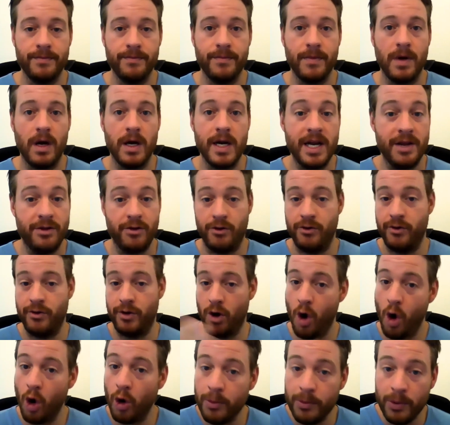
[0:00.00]
either their
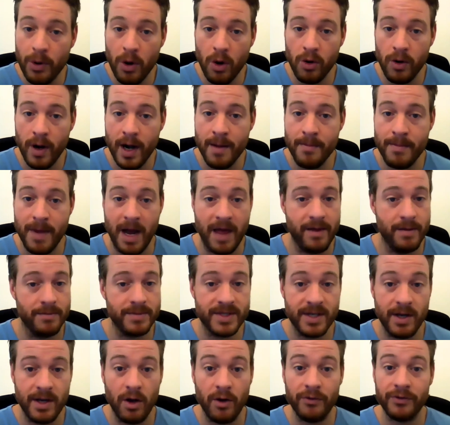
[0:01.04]
own program by
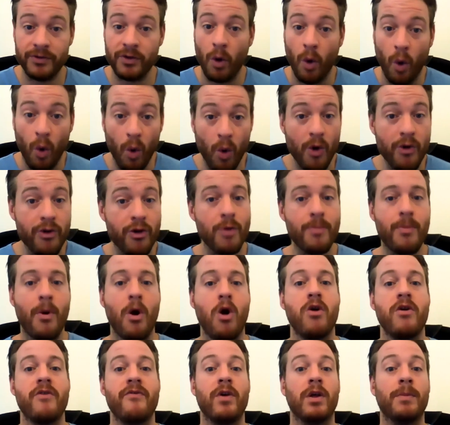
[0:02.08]
themselves, or they're
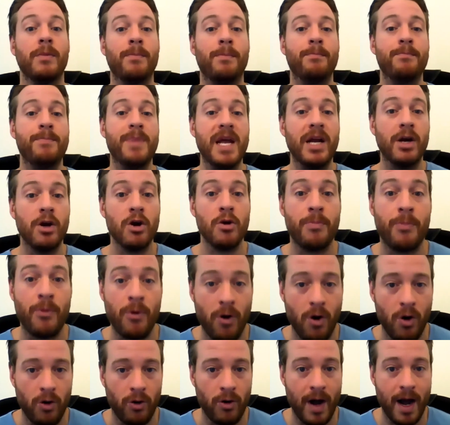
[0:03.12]
part of a bigger
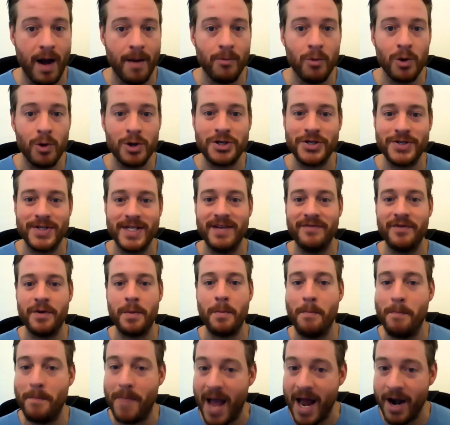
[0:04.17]
program, which is
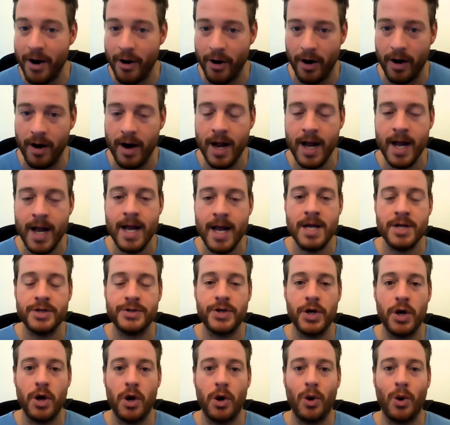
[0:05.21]
even better.
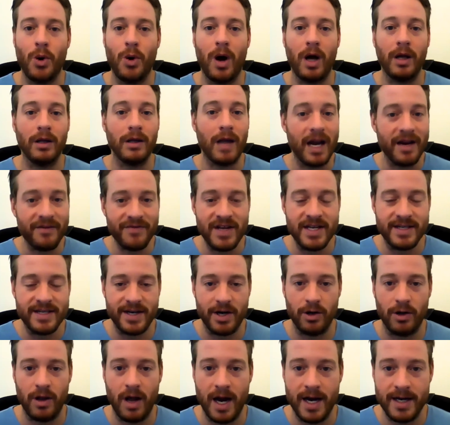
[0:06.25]
So a lot of these
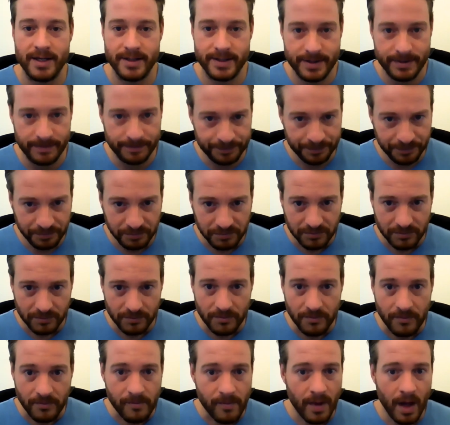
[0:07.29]
airlines,
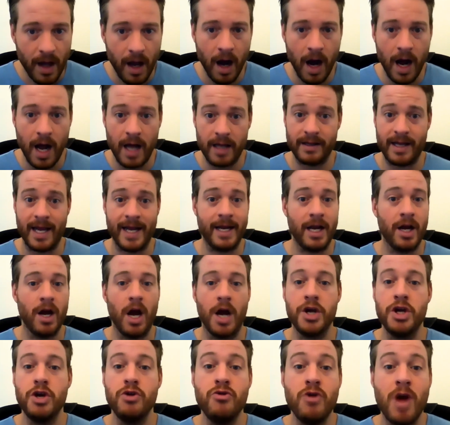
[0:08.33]
like a
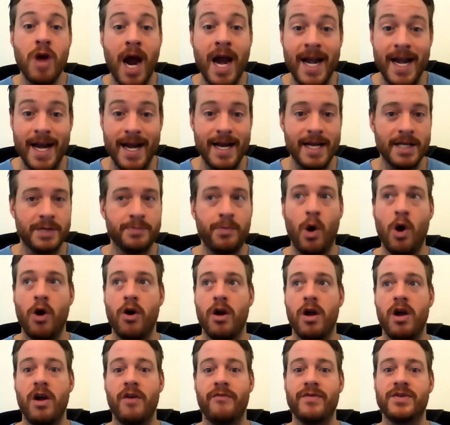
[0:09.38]
United is part
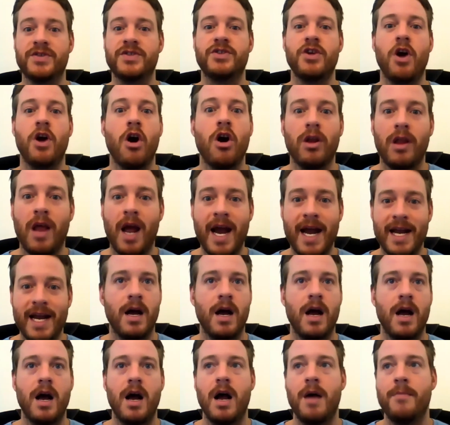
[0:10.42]
of Star Alliance,
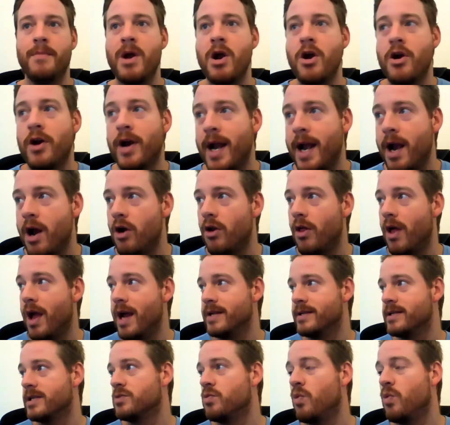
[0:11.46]
American
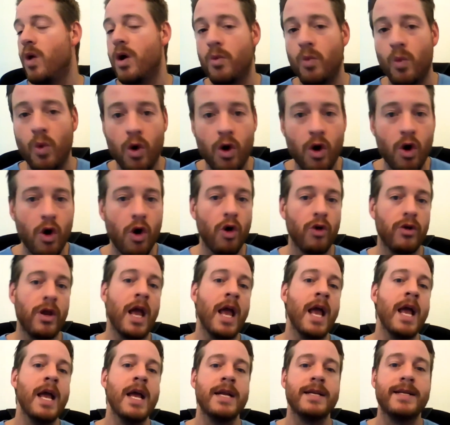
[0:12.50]
Airlines is One World,
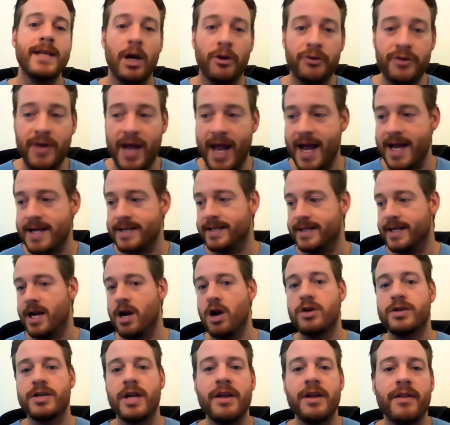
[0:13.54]
Delta has
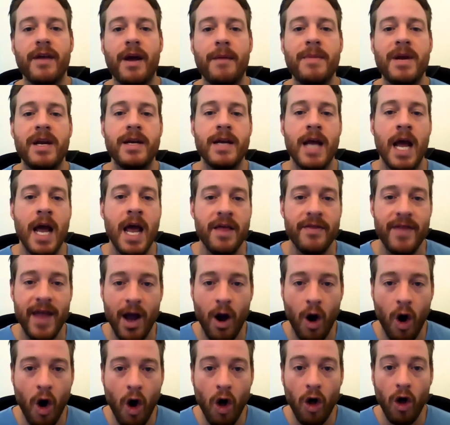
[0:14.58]
theirs. I mean, they
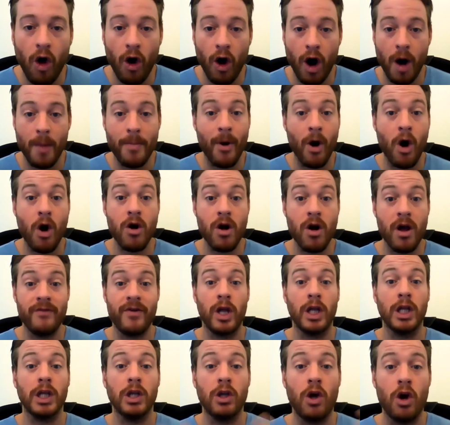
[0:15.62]
all are a part of a
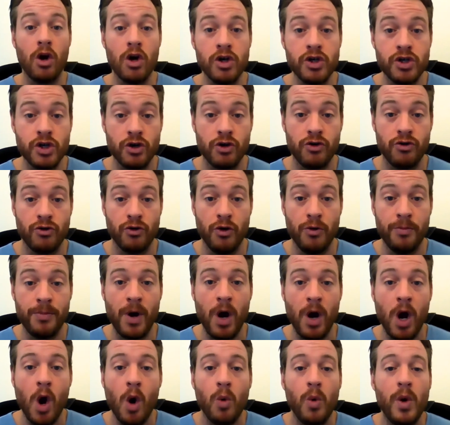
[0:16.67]
larger group,
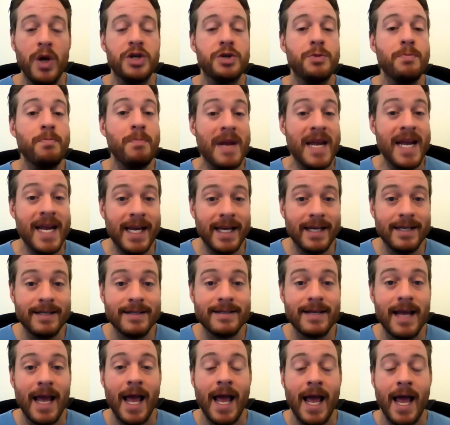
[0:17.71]
which
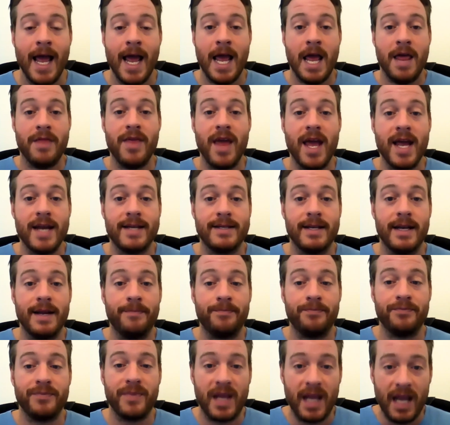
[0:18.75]
means that
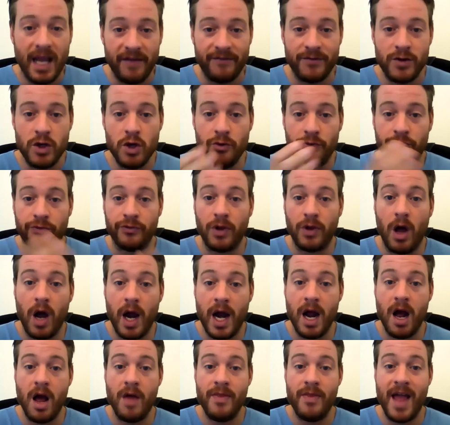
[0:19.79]
if you fly
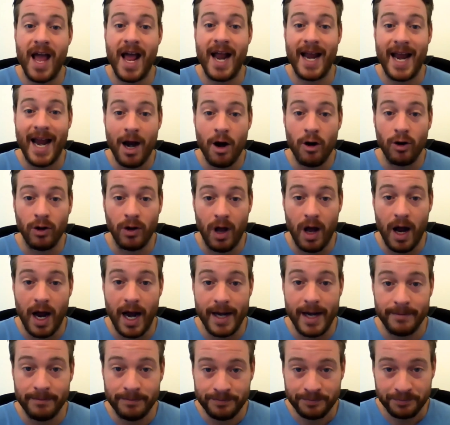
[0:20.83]
on that
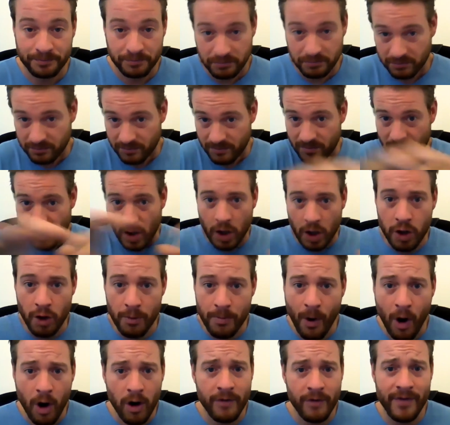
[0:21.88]
airline, you're
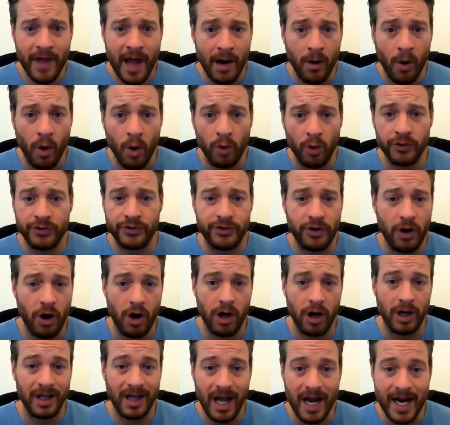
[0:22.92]
part of that whole Star
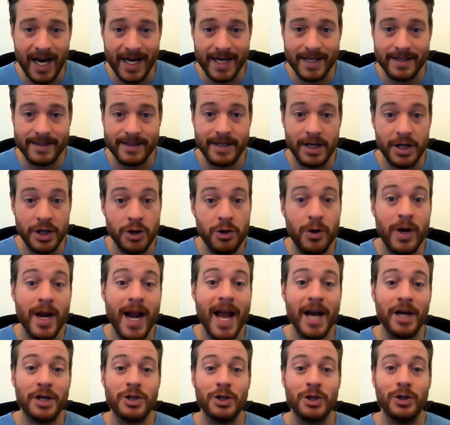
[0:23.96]
Alliance. You can
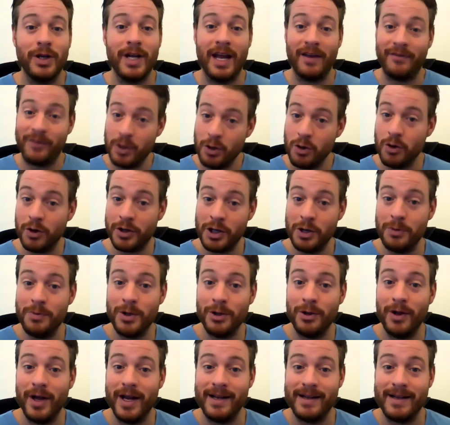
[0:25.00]
actually, if you
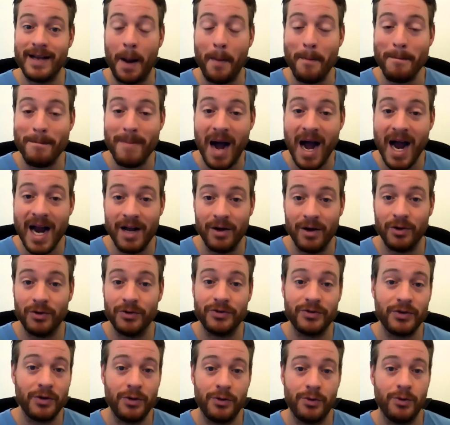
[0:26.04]
accumulate
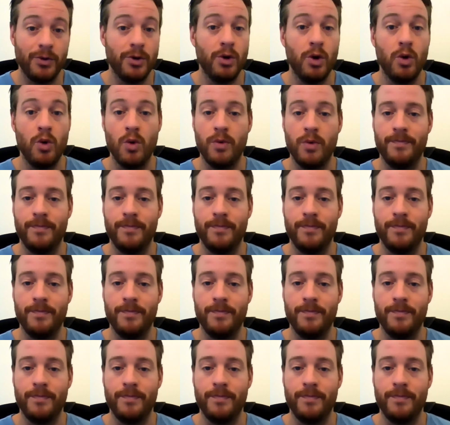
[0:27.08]
miles through,